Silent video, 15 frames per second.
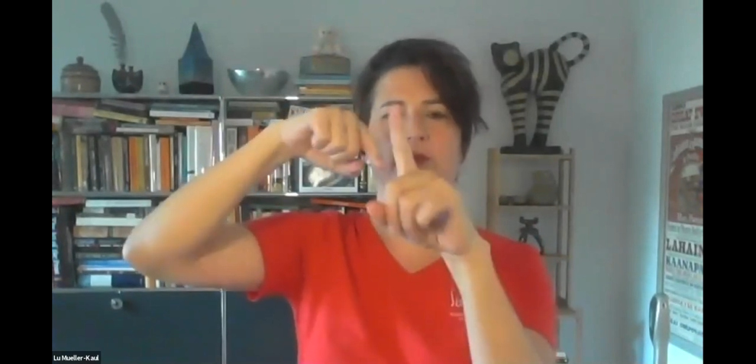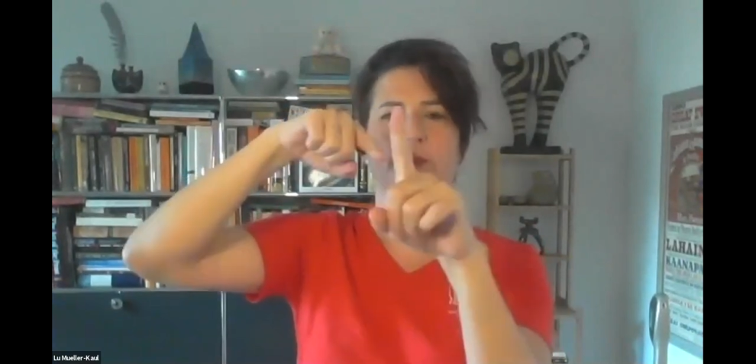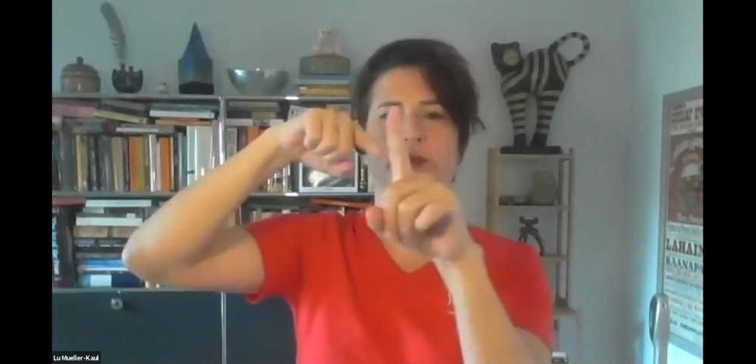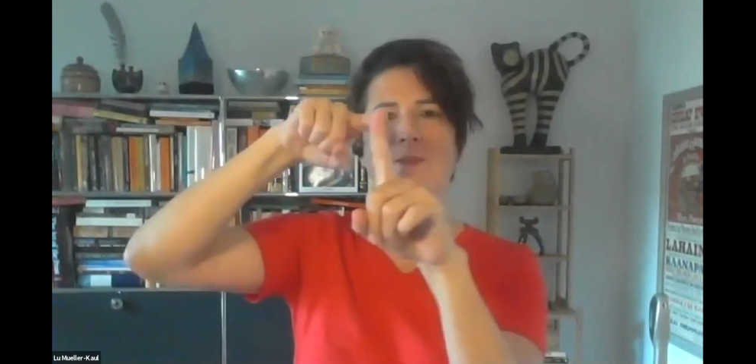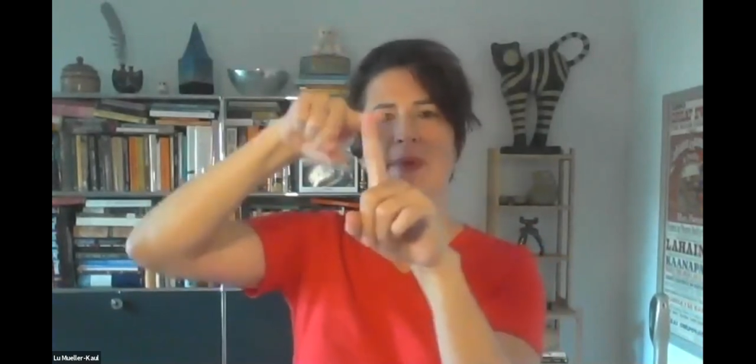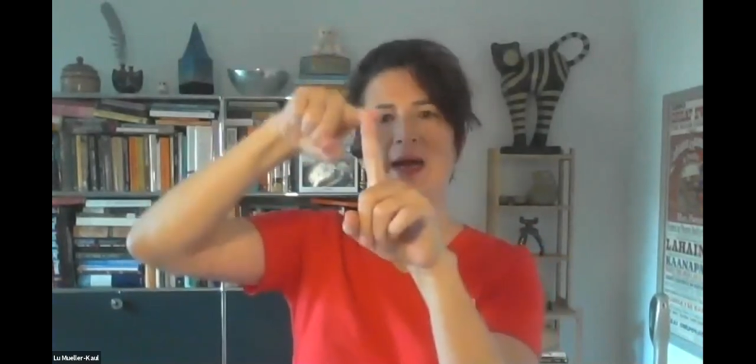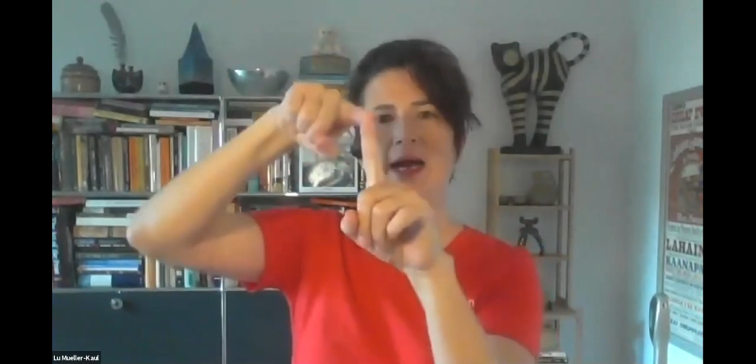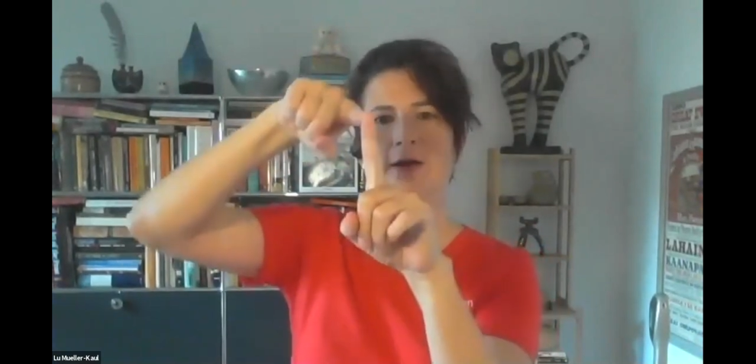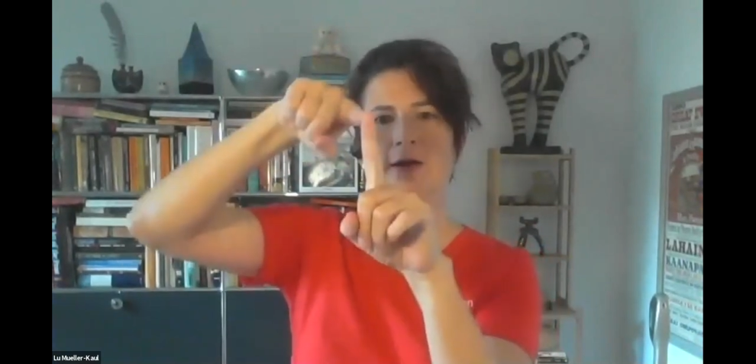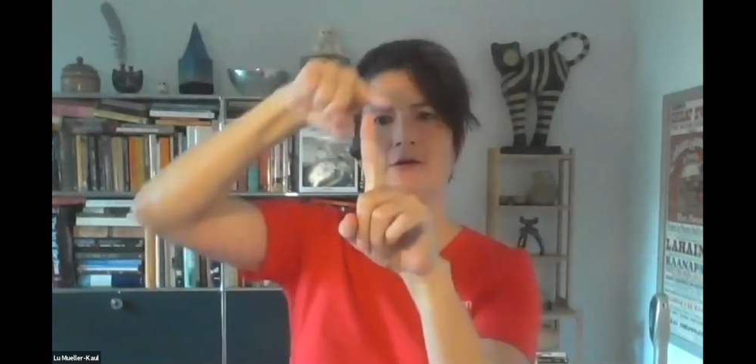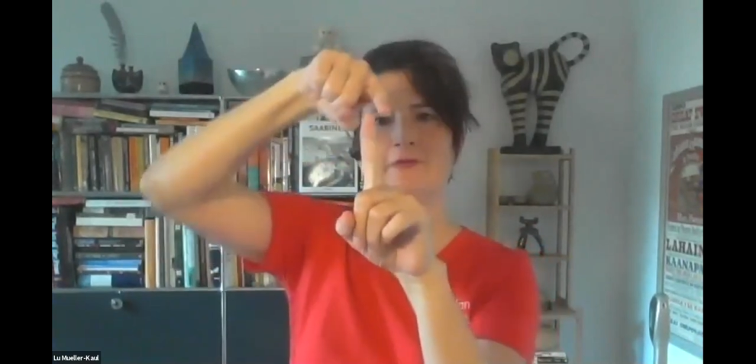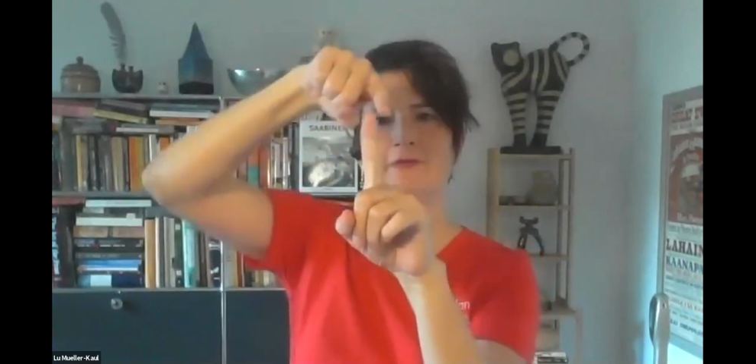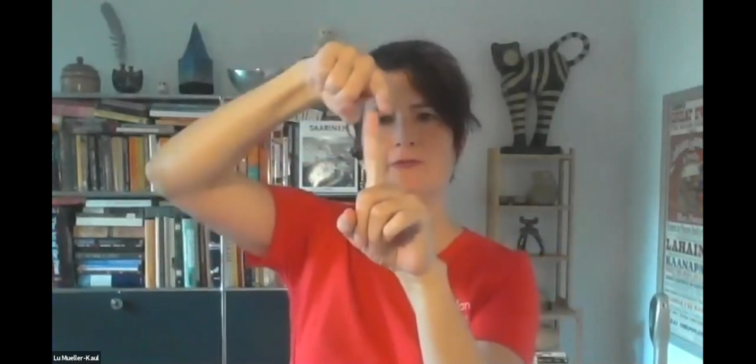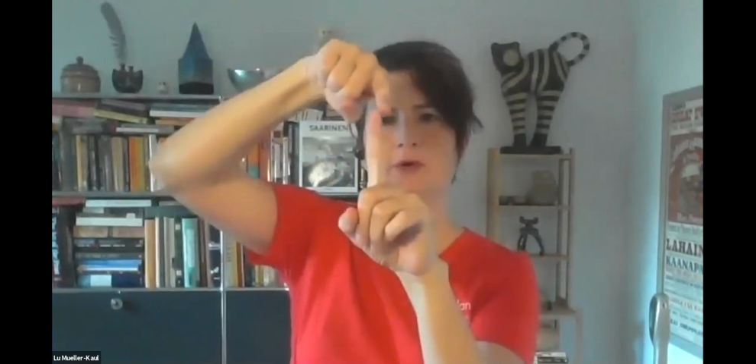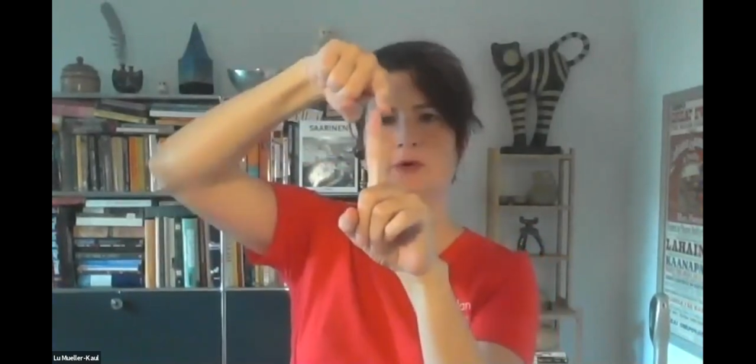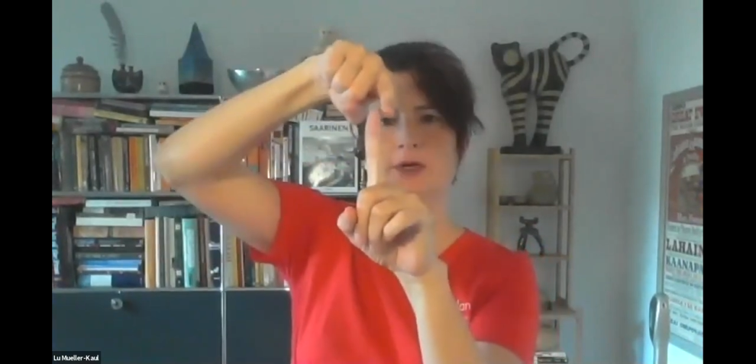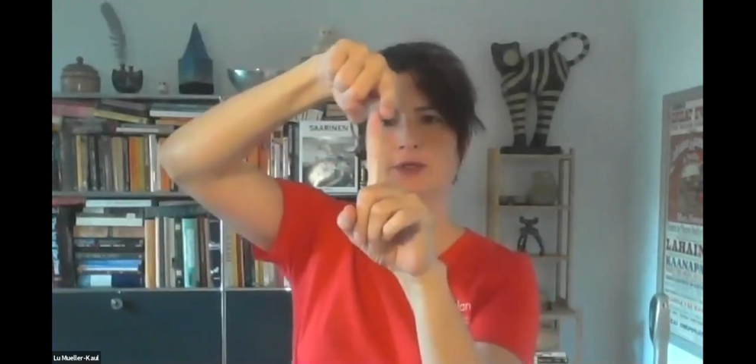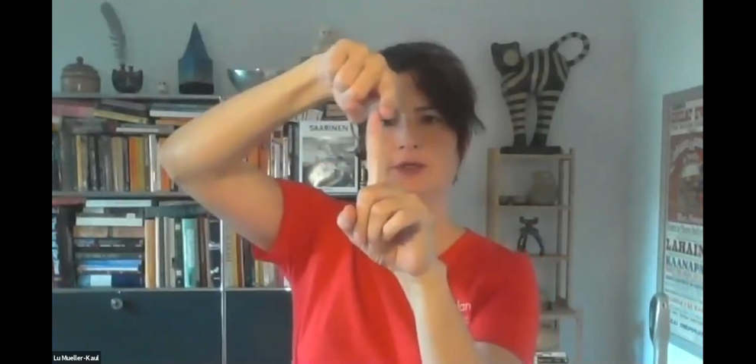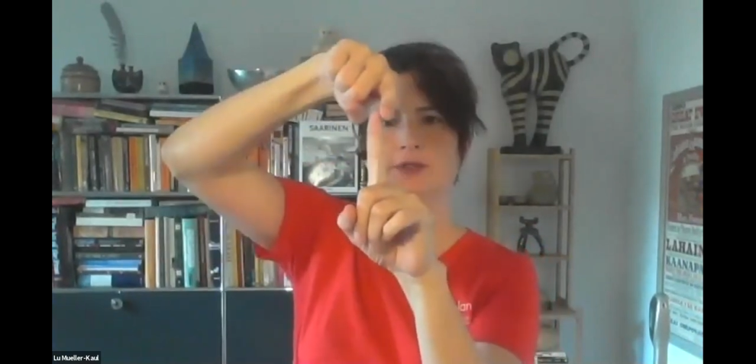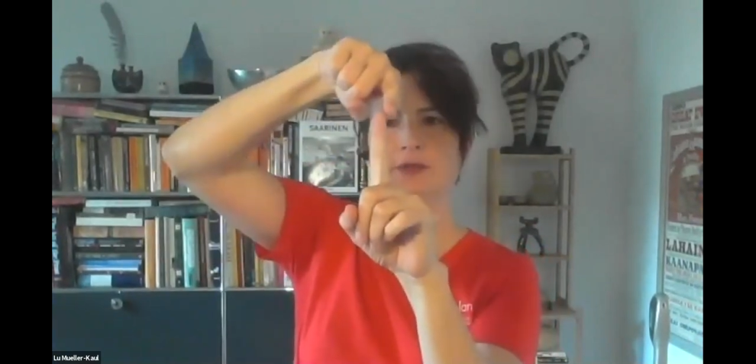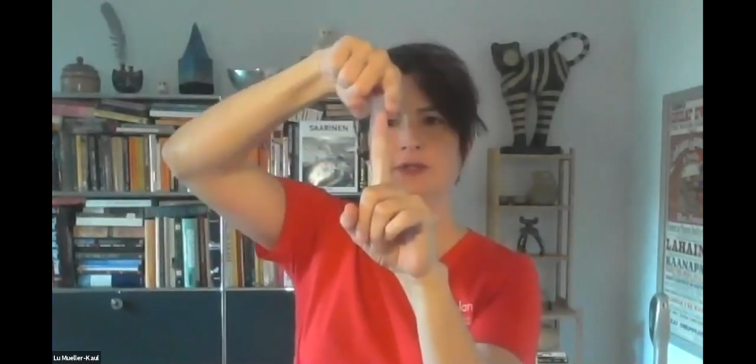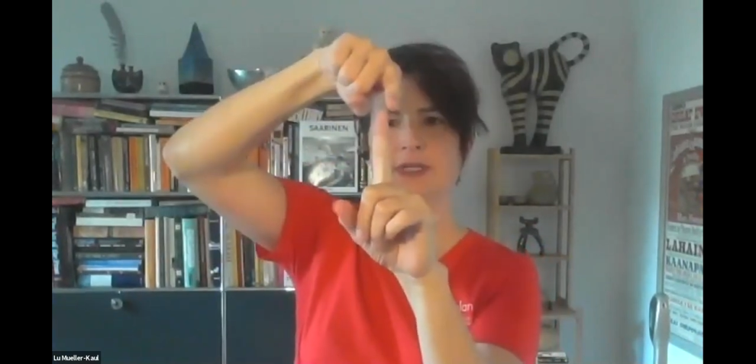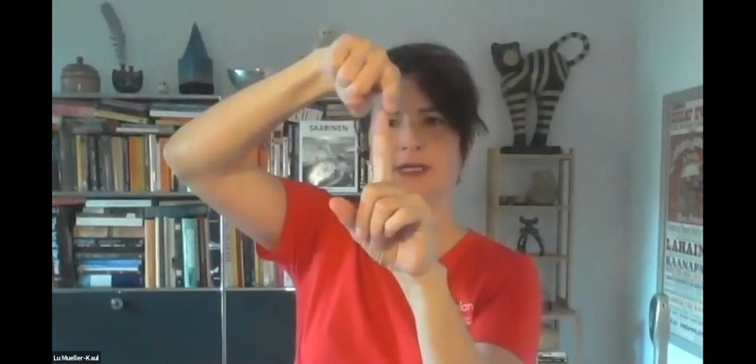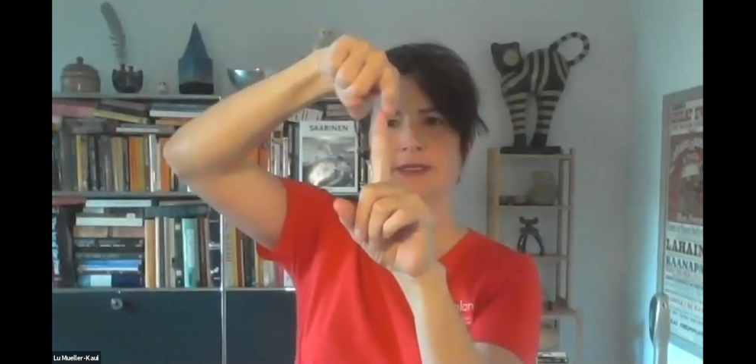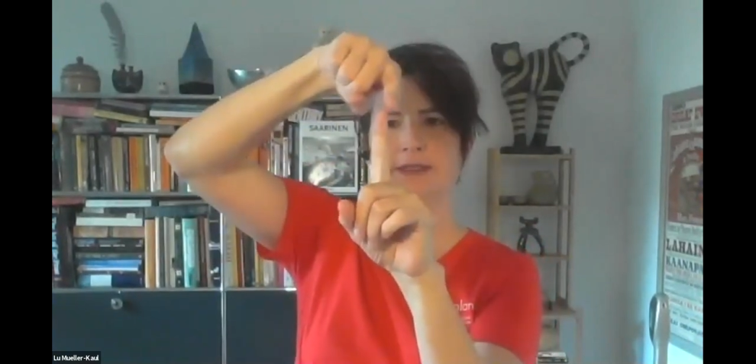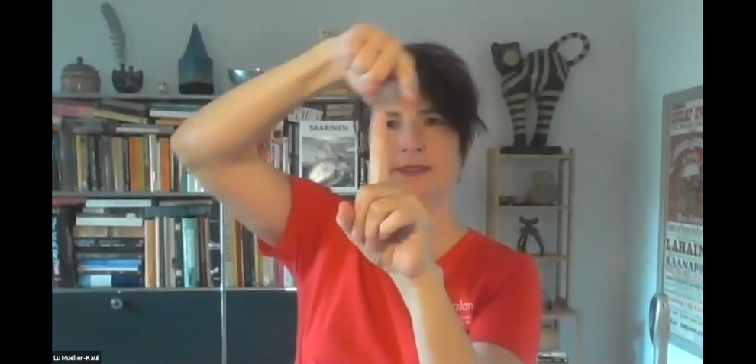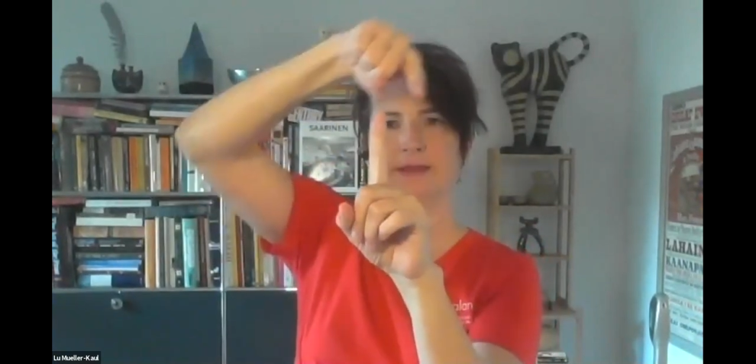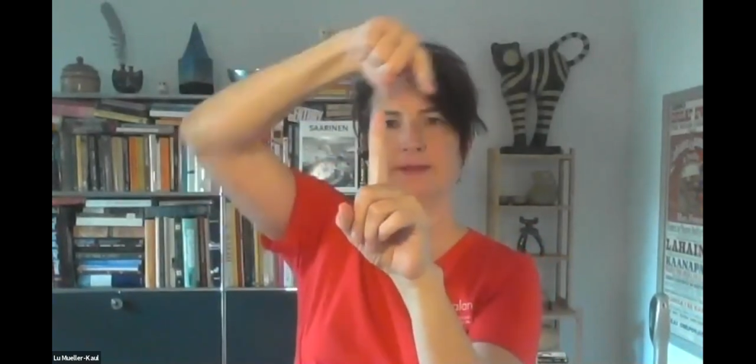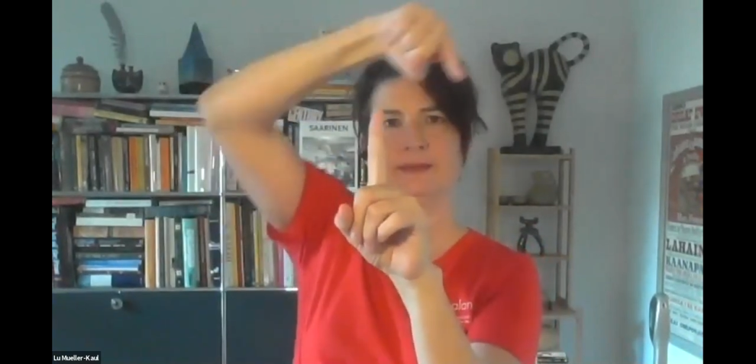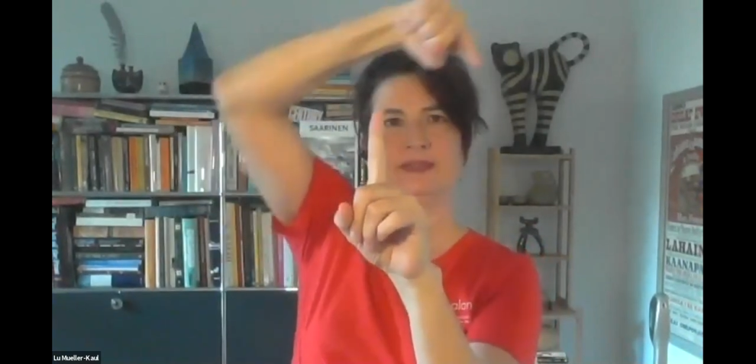the back of 1 to like
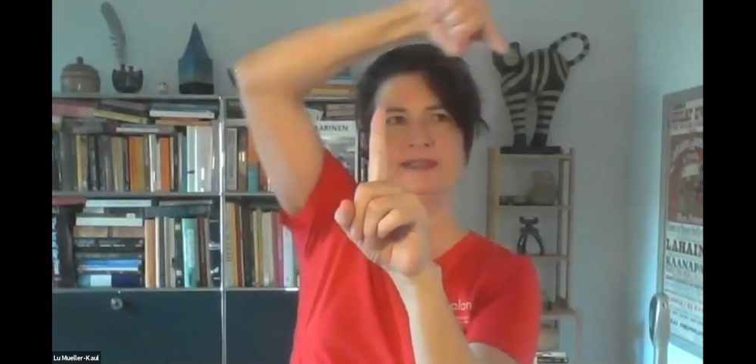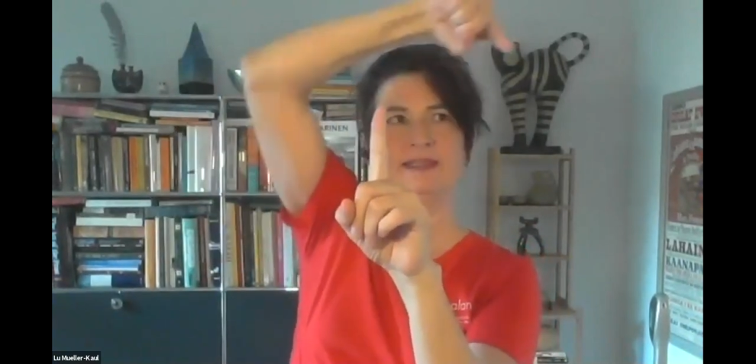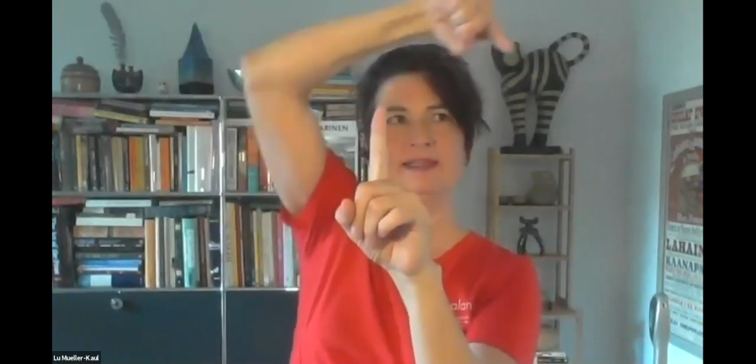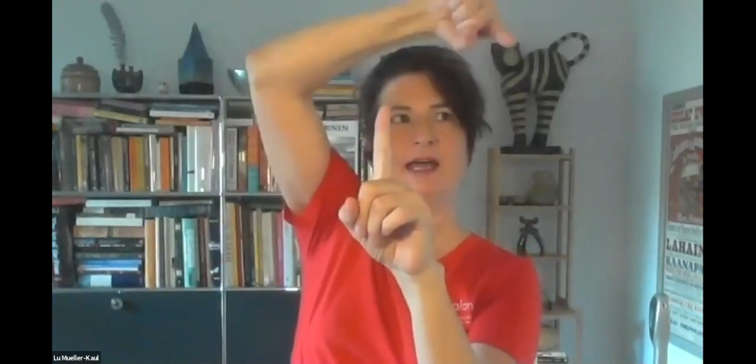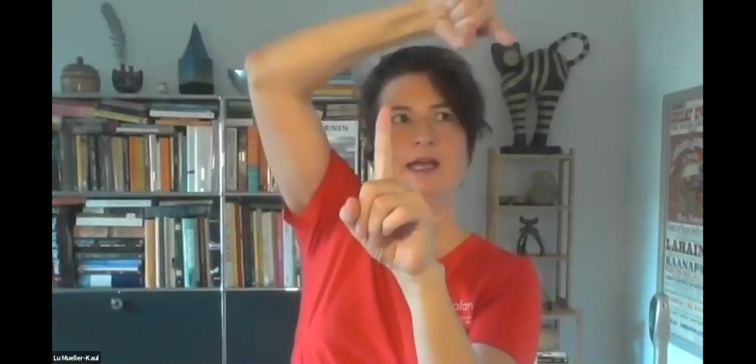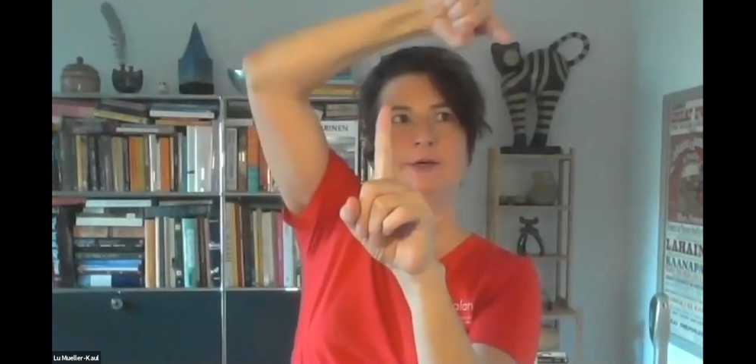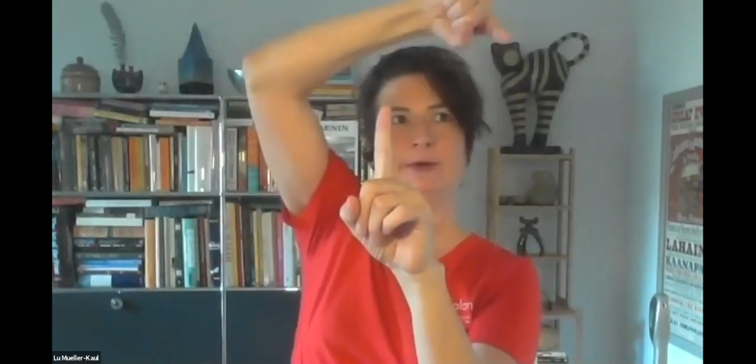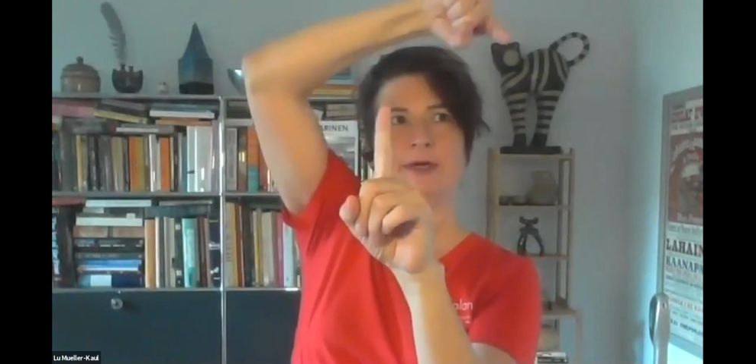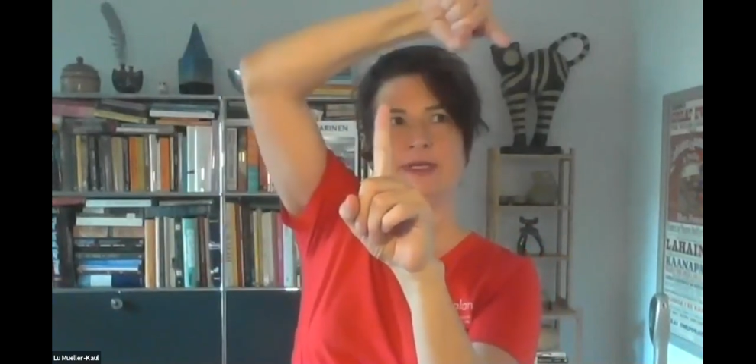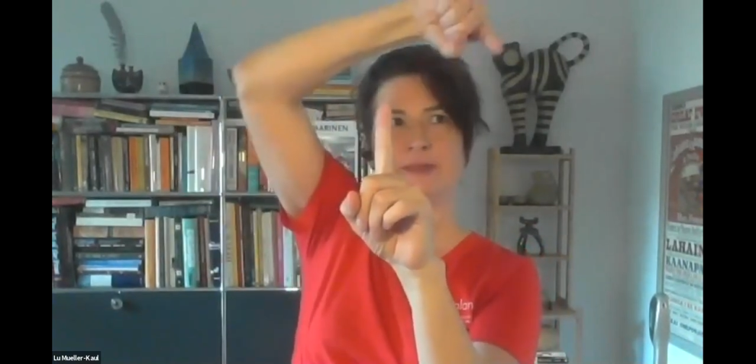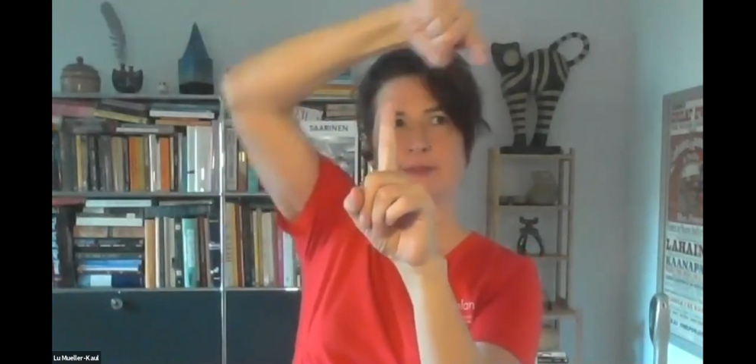the sideways